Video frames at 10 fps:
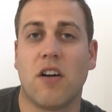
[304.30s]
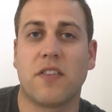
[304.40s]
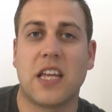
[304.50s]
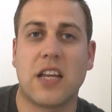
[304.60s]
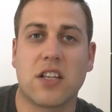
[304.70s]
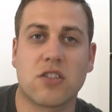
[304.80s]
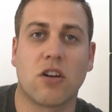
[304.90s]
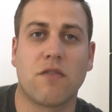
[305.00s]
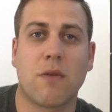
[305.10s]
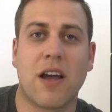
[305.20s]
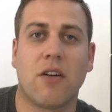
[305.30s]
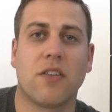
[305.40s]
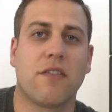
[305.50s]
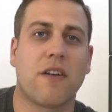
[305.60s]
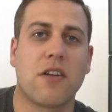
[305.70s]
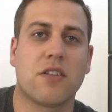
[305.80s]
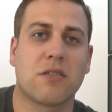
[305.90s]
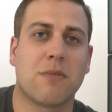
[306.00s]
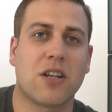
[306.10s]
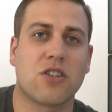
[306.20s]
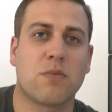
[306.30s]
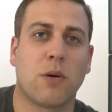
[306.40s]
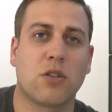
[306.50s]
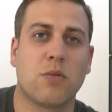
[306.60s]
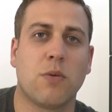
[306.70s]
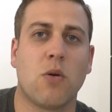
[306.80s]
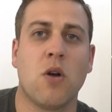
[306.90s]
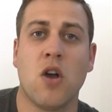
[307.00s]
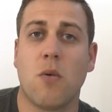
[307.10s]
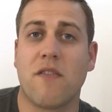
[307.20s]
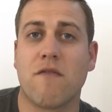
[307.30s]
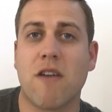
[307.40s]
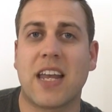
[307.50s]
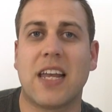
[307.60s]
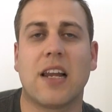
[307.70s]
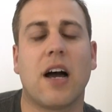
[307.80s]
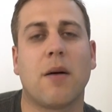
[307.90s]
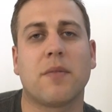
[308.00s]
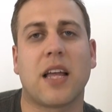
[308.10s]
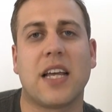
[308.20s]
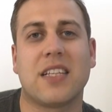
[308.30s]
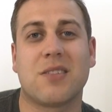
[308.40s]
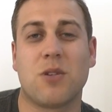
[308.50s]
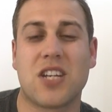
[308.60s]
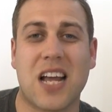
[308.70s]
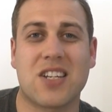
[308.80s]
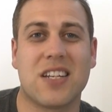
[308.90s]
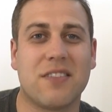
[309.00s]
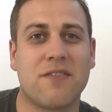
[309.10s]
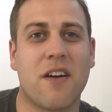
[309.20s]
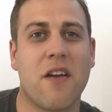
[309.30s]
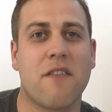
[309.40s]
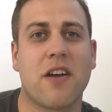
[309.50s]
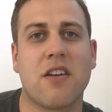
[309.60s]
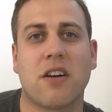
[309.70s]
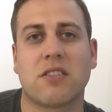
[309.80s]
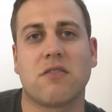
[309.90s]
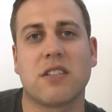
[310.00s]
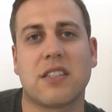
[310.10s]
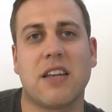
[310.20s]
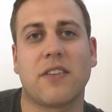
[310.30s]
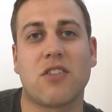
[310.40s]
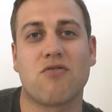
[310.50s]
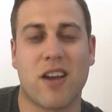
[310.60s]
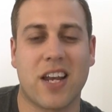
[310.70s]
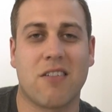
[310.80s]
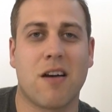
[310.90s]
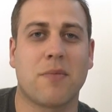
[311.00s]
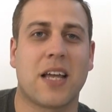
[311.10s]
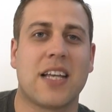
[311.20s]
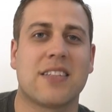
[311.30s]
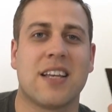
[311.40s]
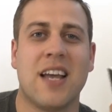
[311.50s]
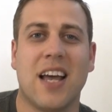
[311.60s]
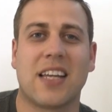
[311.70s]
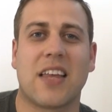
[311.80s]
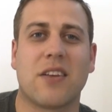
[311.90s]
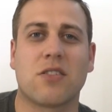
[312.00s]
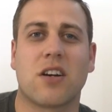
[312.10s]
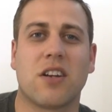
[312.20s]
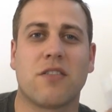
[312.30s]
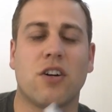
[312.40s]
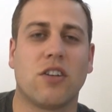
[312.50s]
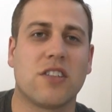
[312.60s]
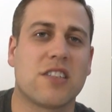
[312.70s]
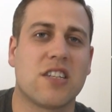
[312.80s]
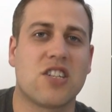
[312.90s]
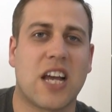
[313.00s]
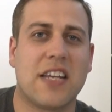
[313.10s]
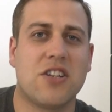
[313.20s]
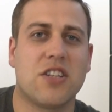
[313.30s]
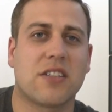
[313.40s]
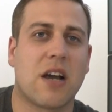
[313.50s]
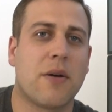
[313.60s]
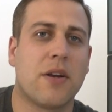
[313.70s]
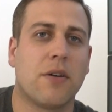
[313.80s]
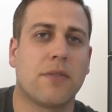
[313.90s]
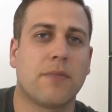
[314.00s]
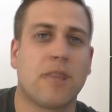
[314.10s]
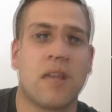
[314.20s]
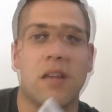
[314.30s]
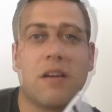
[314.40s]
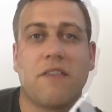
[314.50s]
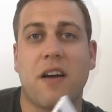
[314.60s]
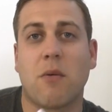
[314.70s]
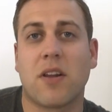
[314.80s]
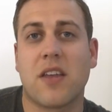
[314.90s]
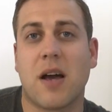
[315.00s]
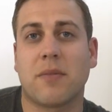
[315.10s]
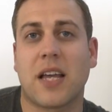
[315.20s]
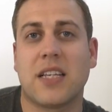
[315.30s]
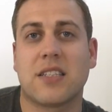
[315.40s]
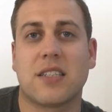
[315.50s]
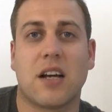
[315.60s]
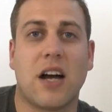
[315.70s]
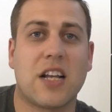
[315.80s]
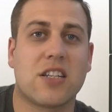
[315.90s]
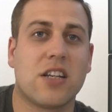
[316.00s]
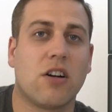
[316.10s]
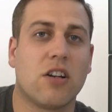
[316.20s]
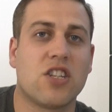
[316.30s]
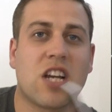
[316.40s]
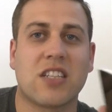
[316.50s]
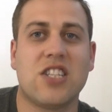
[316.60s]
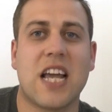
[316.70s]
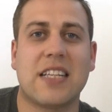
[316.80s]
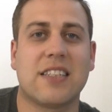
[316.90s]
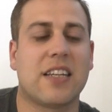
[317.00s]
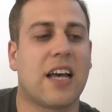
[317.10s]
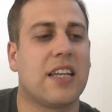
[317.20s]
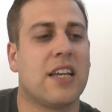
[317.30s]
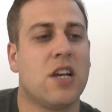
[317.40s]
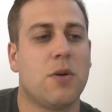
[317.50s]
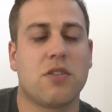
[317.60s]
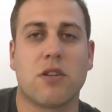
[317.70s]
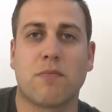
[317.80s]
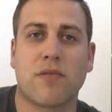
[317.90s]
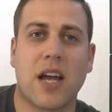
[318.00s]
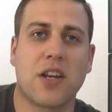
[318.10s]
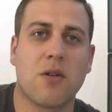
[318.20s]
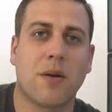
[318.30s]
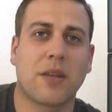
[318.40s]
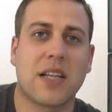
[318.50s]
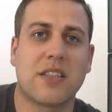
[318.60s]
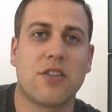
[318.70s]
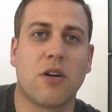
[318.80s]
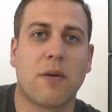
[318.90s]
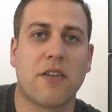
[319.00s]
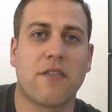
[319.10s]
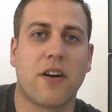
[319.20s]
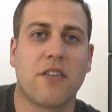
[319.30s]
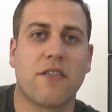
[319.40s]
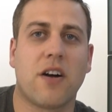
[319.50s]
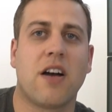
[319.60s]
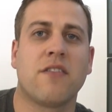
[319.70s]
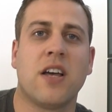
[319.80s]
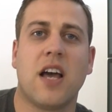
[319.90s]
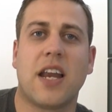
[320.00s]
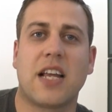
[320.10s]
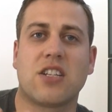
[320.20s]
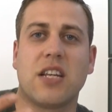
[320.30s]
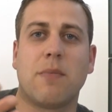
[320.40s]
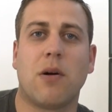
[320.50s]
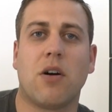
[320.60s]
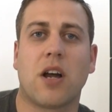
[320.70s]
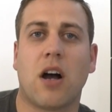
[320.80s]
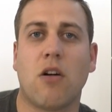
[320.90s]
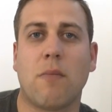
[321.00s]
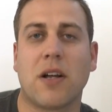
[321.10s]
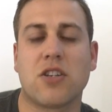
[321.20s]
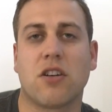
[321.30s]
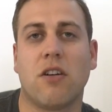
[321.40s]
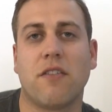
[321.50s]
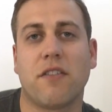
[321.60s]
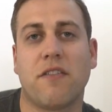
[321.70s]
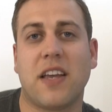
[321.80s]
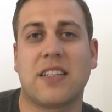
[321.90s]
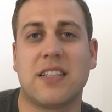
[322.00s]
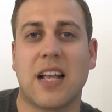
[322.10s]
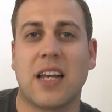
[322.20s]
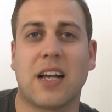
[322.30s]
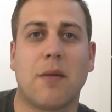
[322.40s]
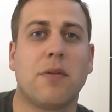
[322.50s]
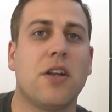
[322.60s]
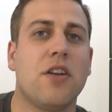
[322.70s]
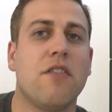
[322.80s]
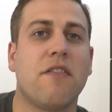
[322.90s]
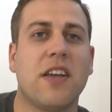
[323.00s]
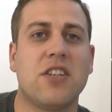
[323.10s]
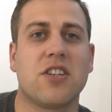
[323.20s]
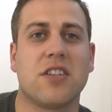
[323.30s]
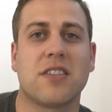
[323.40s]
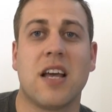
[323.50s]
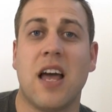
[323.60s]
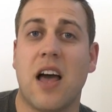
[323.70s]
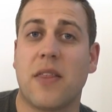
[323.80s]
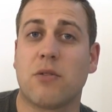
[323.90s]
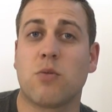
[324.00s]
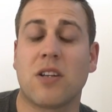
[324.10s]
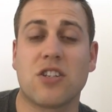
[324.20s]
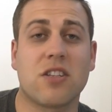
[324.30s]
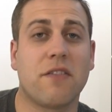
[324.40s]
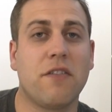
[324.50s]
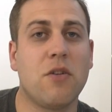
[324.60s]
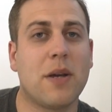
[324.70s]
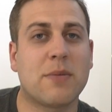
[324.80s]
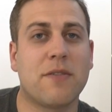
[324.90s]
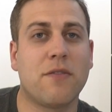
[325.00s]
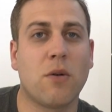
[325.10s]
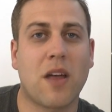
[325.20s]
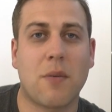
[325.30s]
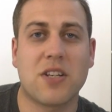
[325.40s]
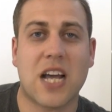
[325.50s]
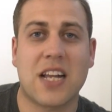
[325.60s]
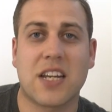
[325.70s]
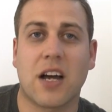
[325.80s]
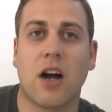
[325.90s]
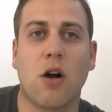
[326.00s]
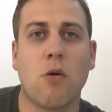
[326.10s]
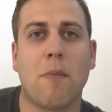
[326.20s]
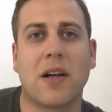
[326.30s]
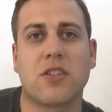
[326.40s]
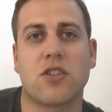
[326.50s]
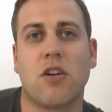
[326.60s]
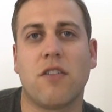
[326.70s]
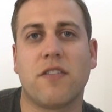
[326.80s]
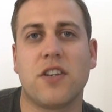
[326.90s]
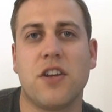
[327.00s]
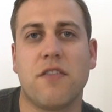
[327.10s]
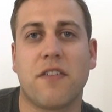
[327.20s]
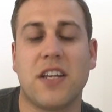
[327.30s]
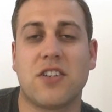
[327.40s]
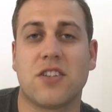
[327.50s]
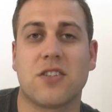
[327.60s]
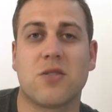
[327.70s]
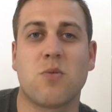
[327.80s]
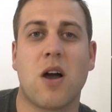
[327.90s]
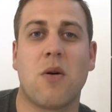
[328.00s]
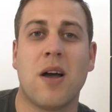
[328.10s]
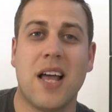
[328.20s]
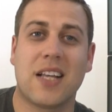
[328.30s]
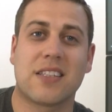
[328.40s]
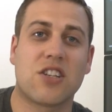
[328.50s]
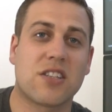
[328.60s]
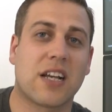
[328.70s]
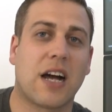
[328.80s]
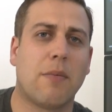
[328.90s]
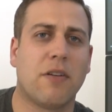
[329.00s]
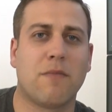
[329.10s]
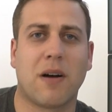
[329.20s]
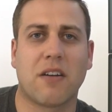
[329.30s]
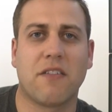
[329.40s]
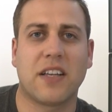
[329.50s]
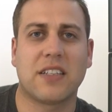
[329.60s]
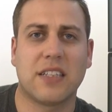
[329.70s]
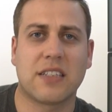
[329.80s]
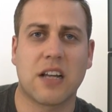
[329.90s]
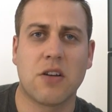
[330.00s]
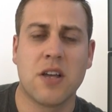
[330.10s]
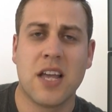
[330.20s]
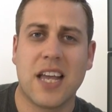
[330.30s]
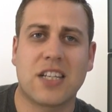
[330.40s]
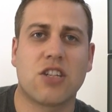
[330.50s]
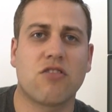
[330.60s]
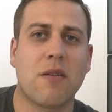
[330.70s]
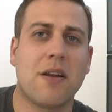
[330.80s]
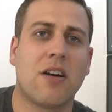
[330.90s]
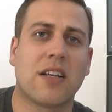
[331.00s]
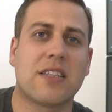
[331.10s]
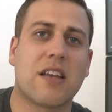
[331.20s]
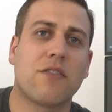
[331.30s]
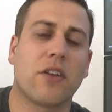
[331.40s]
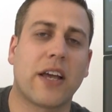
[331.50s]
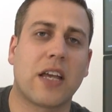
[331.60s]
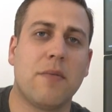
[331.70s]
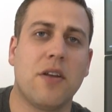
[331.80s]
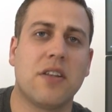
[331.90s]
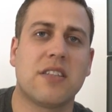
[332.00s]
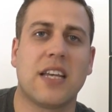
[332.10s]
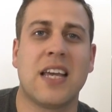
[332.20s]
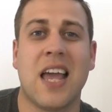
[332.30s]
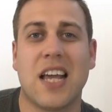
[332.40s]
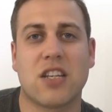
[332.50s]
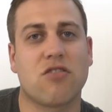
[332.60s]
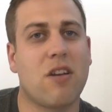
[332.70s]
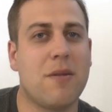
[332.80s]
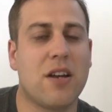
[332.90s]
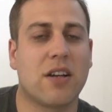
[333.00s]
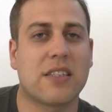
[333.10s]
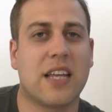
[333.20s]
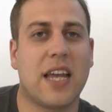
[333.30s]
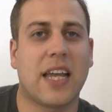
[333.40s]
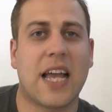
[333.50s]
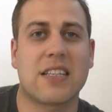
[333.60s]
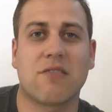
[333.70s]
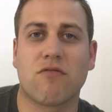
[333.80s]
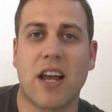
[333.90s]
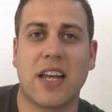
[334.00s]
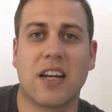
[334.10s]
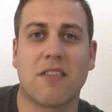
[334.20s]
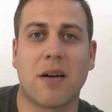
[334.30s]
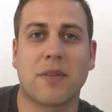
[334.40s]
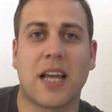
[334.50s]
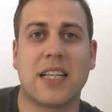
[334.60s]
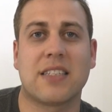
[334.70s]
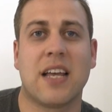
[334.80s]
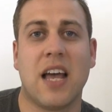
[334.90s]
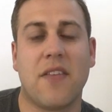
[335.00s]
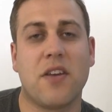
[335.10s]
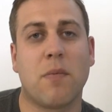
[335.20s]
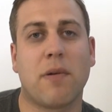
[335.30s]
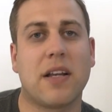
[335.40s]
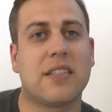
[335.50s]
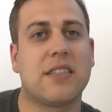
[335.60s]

of the software on the phone as much as possible with regular updates, which actually is very, very nice to receive those regular updates and get those kind of constant changes going on. Now, in fact, one of the updates I actually got just yesterday, which is a brand new update to the Oppo Find 5, and actually put on a whole bunch of fixes and a couple of new features. And there was one just a few weeks before that which added a whole bunch of new features as well as just a couple of bug fixes. So extremely nice that they've got that community, extremely nice that it gets regular updates, and the operating